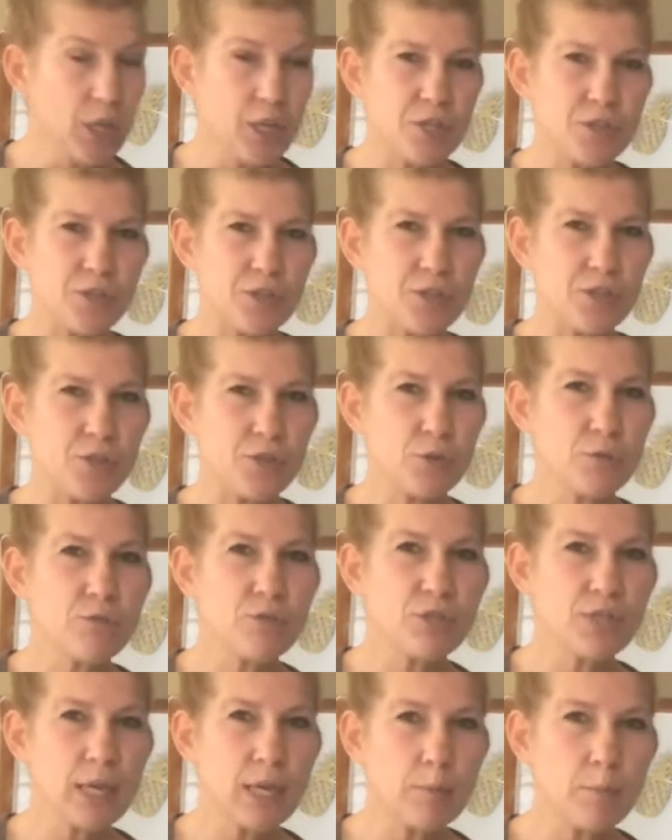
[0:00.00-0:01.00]
Did you
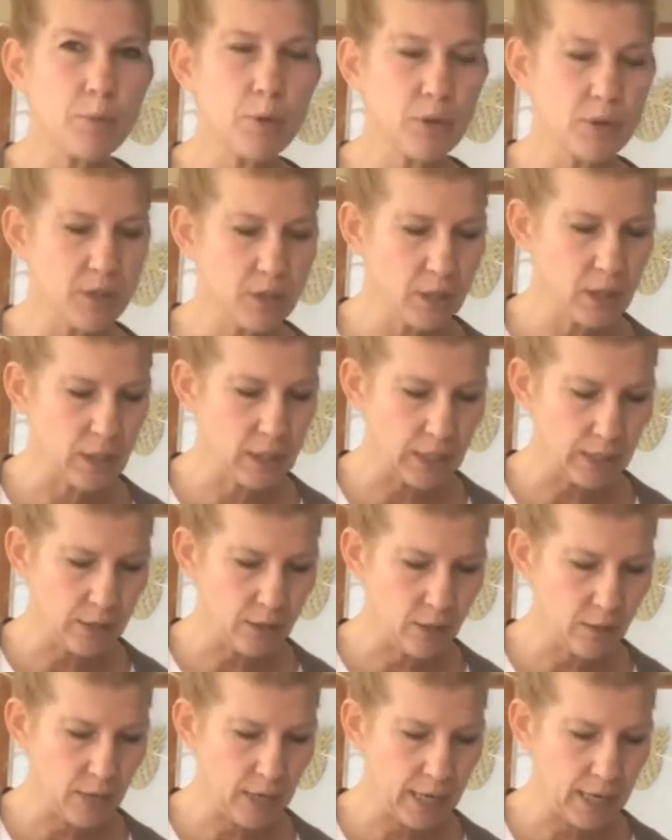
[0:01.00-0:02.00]
say put the
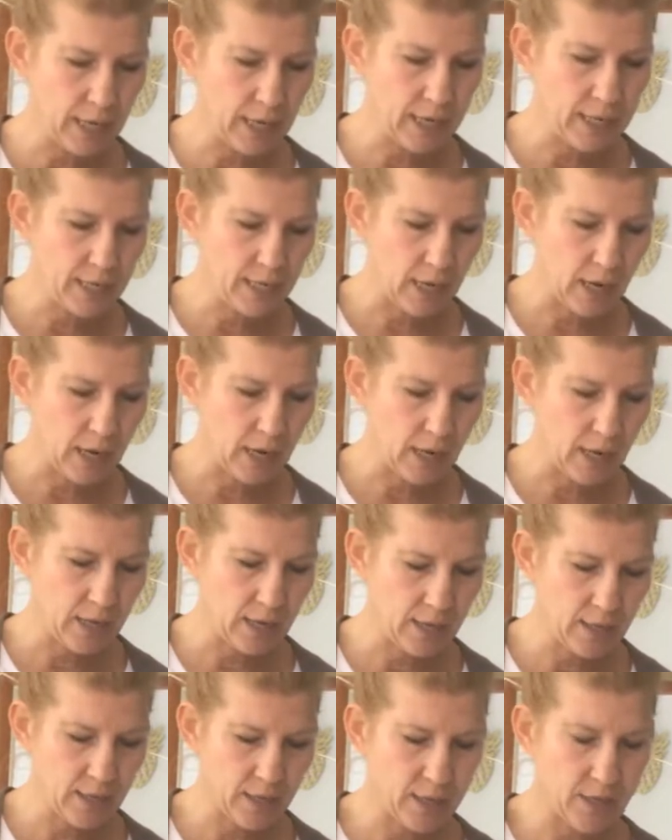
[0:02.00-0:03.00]
little hand
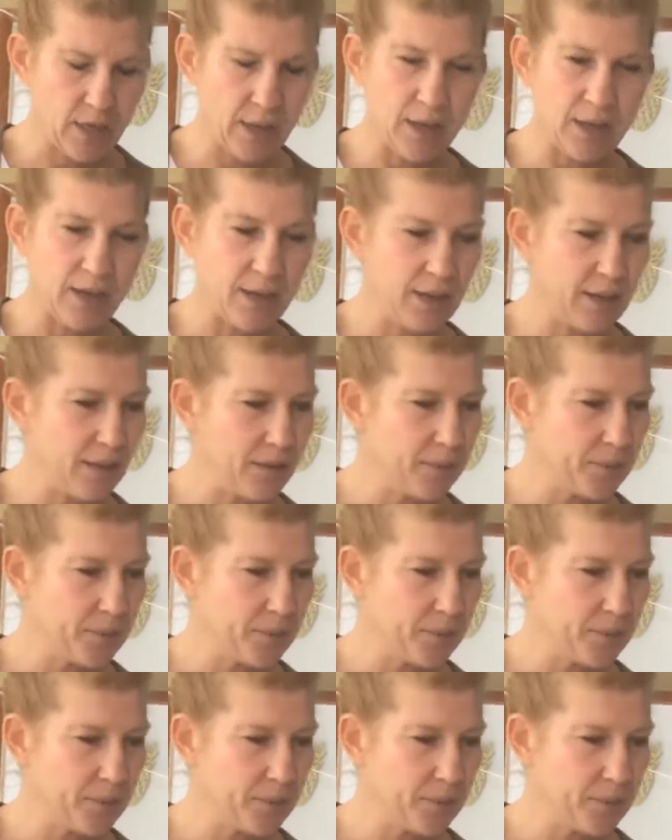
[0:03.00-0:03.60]
on the